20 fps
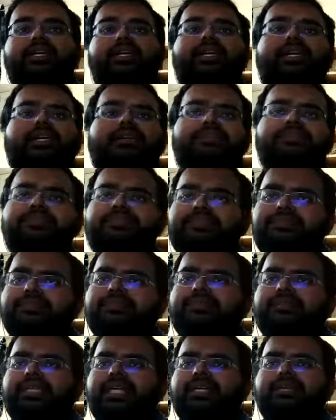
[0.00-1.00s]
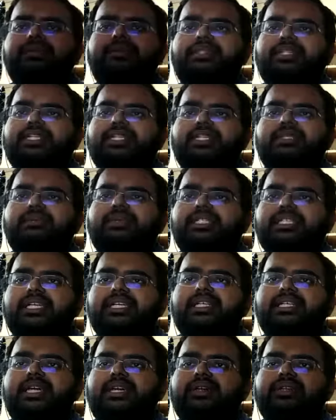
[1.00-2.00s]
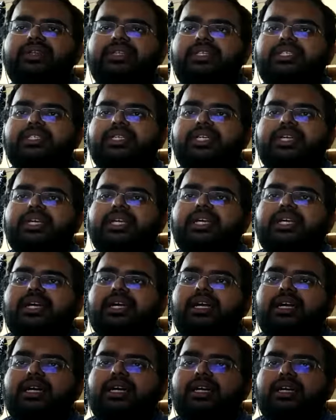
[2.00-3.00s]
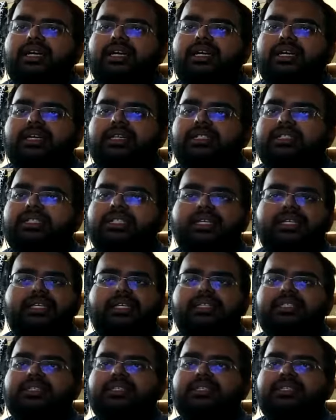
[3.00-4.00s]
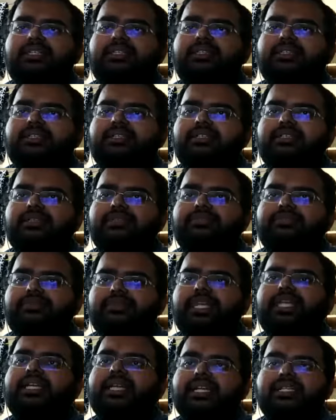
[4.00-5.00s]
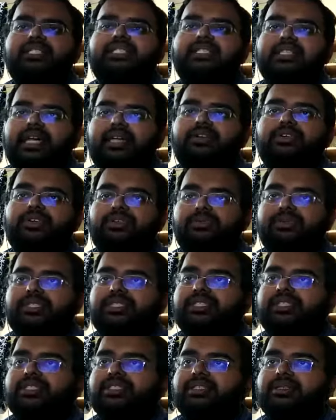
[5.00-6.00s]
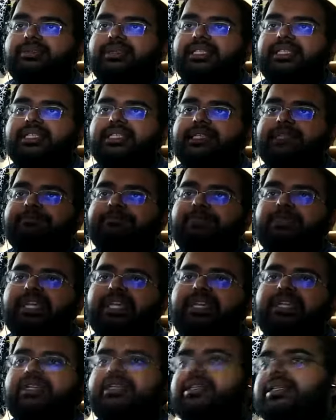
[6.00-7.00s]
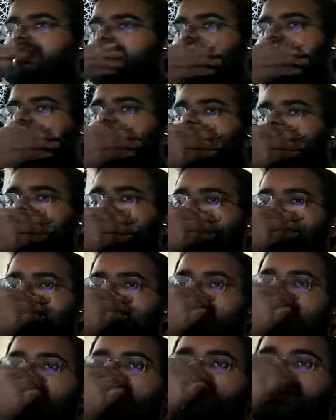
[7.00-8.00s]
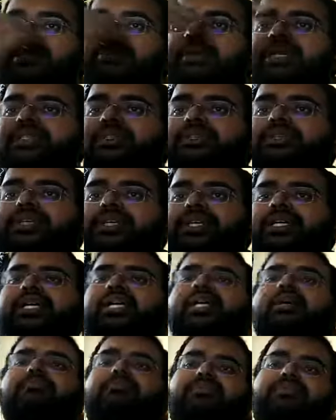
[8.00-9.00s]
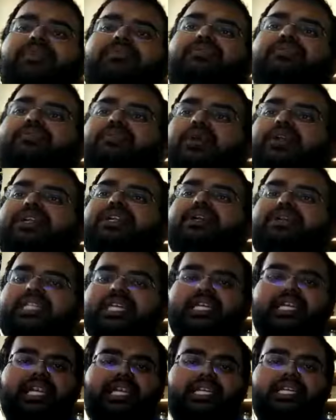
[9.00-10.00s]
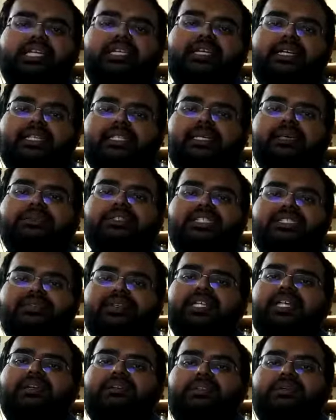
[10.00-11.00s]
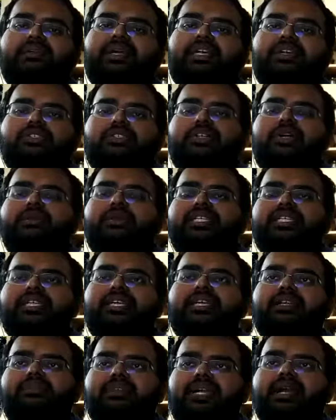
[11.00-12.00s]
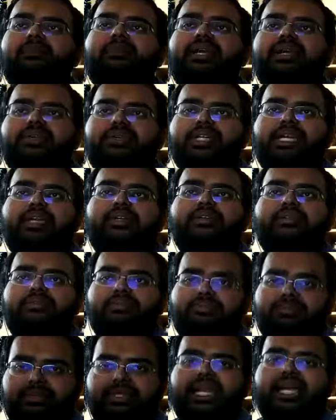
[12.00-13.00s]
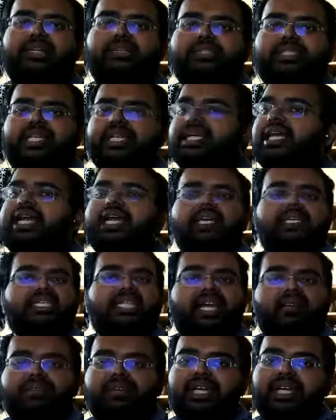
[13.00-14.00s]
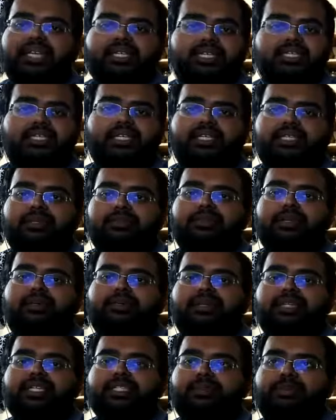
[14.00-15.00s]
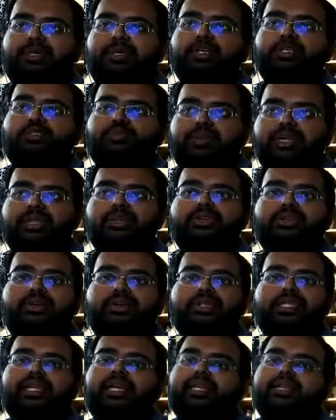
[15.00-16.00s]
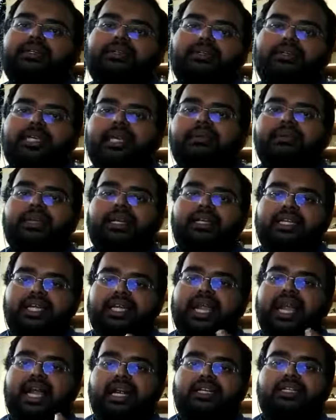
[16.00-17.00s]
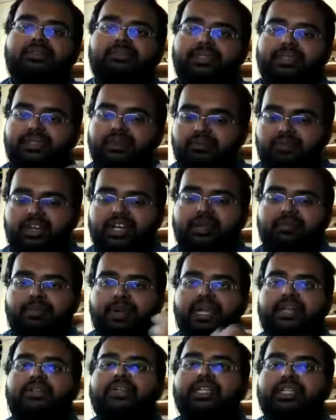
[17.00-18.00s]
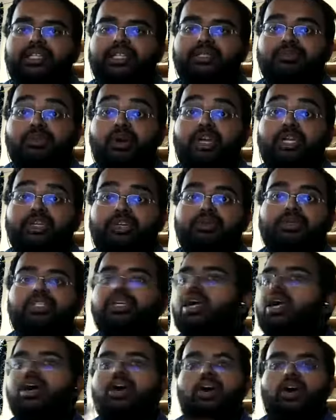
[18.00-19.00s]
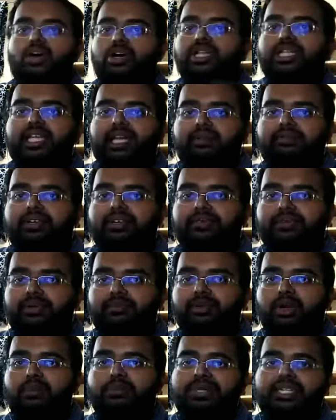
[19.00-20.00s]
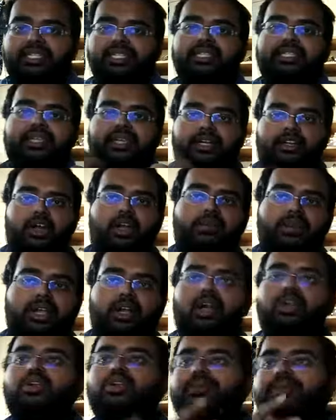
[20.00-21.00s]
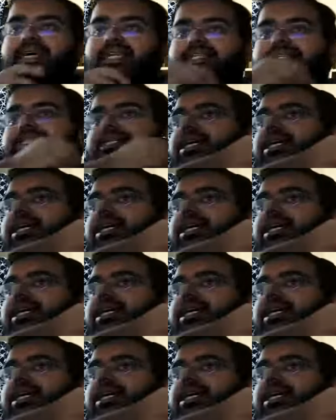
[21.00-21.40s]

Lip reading: I don't think there's much I can add to this. CNTs in general, like actually nanotubes in general, basically. And yeah, I don't think there's much over here. We have to point out that any substance we take from the macroscopic scale, we compare to nanoscale, definitely has a change in properties, because we know that like atoms, when they bind together as molecules, already have different properties than their atomic counterparts.